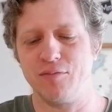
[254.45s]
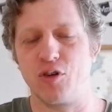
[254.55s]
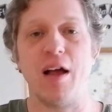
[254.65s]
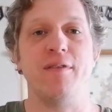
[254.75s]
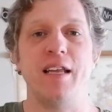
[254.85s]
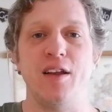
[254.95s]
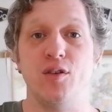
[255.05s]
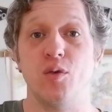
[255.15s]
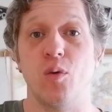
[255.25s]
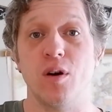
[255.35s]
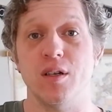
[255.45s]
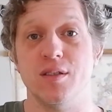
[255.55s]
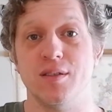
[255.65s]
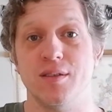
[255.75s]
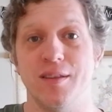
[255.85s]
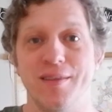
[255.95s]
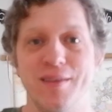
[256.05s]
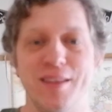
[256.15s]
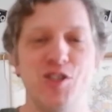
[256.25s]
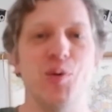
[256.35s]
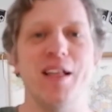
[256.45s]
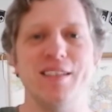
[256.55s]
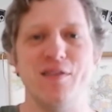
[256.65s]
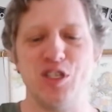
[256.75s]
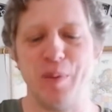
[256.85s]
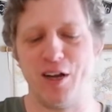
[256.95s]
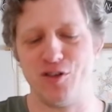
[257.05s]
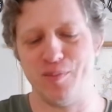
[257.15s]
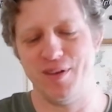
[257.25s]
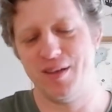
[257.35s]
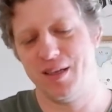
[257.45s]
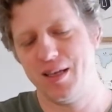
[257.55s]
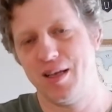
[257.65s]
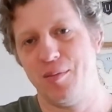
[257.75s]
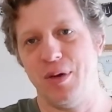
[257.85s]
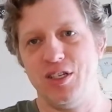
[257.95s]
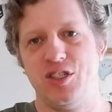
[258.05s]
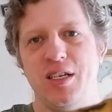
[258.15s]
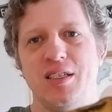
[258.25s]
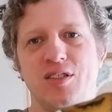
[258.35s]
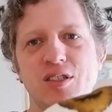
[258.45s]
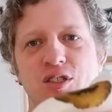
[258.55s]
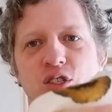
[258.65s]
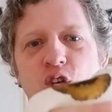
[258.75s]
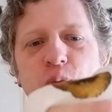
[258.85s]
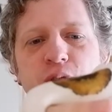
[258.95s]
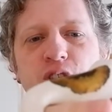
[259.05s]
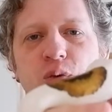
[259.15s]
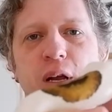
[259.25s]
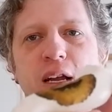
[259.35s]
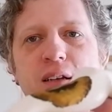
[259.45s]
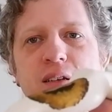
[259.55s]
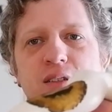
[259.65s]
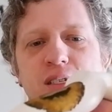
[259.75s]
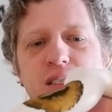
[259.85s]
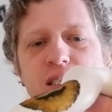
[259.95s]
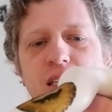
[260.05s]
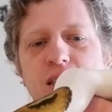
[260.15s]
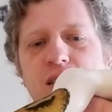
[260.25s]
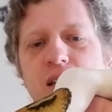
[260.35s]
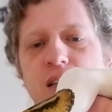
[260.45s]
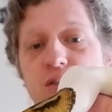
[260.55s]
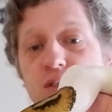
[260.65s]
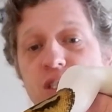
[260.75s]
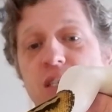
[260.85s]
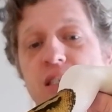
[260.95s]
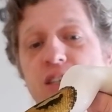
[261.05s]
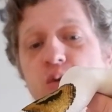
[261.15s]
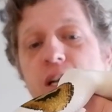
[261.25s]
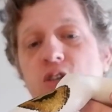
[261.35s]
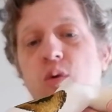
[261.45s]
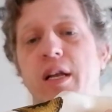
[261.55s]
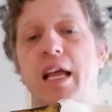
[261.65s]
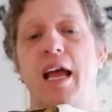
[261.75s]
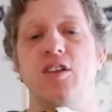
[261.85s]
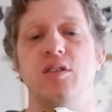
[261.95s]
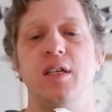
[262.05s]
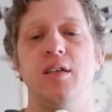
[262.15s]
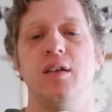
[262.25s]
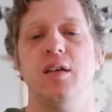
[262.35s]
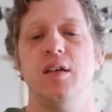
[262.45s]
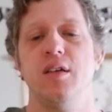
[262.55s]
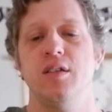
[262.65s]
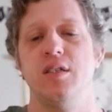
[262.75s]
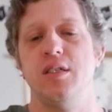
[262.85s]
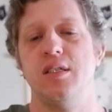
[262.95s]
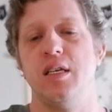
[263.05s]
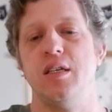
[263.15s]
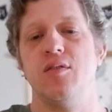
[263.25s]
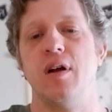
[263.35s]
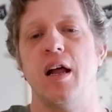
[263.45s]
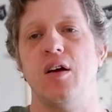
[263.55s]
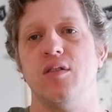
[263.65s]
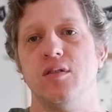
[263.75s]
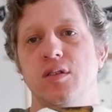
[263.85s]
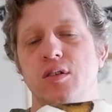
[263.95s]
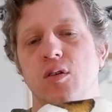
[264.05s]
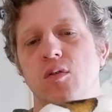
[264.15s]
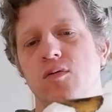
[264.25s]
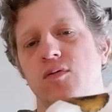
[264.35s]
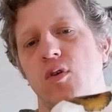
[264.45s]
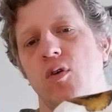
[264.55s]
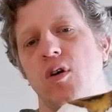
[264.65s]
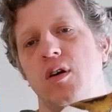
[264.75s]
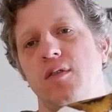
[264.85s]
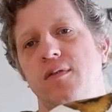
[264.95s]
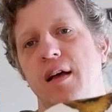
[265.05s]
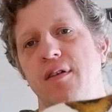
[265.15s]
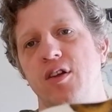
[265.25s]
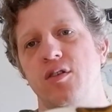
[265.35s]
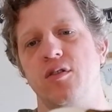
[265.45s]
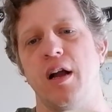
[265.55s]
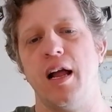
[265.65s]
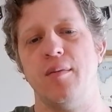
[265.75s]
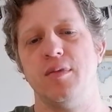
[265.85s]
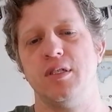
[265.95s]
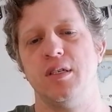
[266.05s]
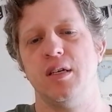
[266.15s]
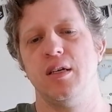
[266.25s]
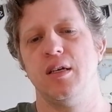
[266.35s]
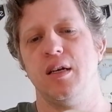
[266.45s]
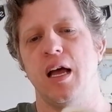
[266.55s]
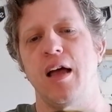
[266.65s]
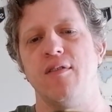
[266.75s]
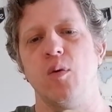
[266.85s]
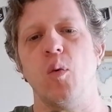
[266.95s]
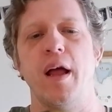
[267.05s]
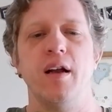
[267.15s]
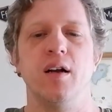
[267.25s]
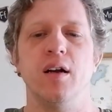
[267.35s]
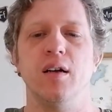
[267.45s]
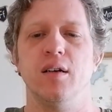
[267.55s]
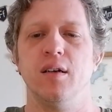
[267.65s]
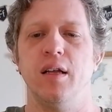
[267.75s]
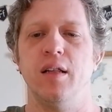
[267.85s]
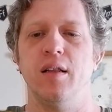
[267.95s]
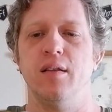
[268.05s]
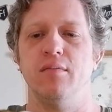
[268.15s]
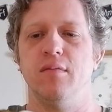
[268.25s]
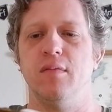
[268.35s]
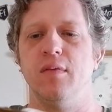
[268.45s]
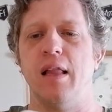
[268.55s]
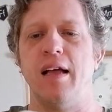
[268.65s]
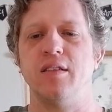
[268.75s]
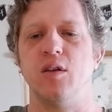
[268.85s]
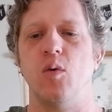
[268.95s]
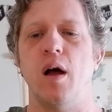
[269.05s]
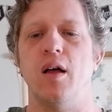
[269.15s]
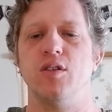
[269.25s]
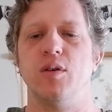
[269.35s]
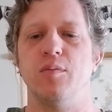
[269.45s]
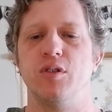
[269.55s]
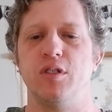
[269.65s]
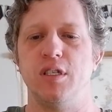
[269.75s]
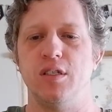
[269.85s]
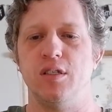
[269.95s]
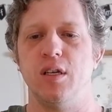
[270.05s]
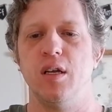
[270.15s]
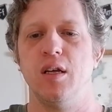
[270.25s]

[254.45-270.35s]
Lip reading: gravitate towards the two ends of the spectrum. But she is just super sweet. She's sitting, so she is a 2020 hatchling. She's sitting around, 400 or 500 grams. I haven't weighed her in the last little while, so I'm sure she's